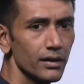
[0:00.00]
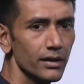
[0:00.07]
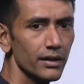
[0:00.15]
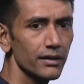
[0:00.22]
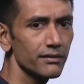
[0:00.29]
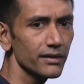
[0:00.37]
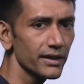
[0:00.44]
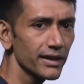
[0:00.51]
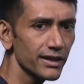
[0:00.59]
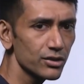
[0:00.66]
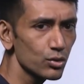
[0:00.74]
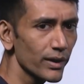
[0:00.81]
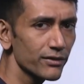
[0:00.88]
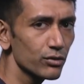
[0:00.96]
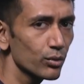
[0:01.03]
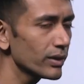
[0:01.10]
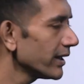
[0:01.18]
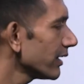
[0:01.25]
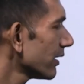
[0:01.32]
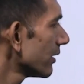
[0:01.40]
is e raised to x
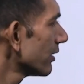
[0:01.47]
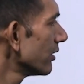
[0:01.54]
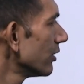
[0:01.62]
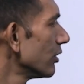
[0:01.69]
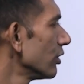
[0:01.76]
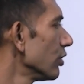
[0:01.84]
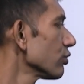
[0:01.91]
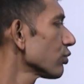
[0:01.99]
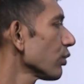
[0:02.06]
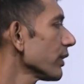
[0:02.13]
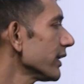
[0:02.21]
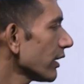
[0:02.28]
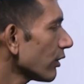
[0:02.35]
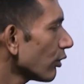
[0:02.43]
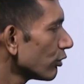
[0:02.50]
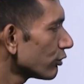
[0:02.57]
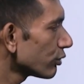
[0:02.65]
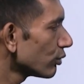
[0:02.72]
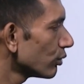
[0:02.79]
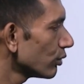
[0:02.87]
only. So here
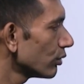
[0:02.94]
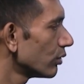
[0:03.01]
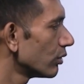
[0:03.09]
also